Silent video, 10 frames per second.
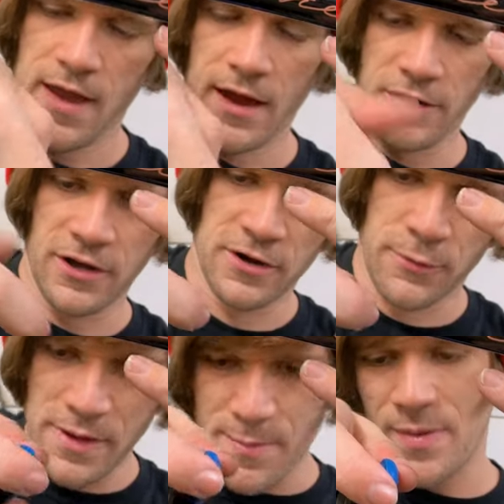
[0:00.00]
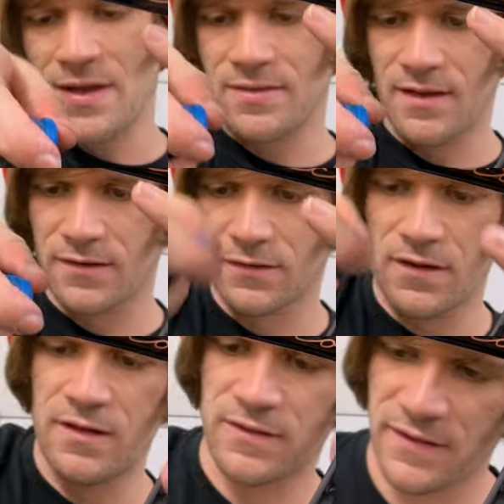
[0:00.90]
And you're gonna repeat this
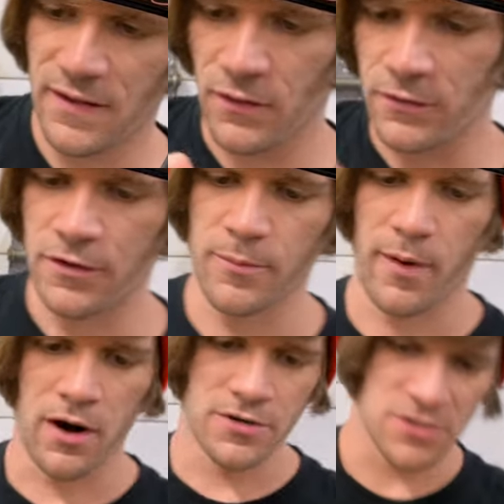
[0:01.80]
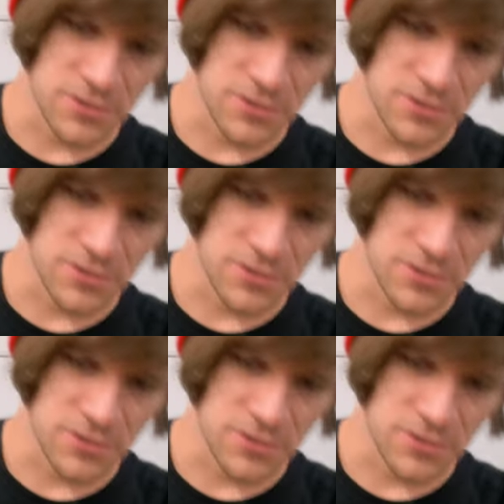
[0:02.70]
until your bars are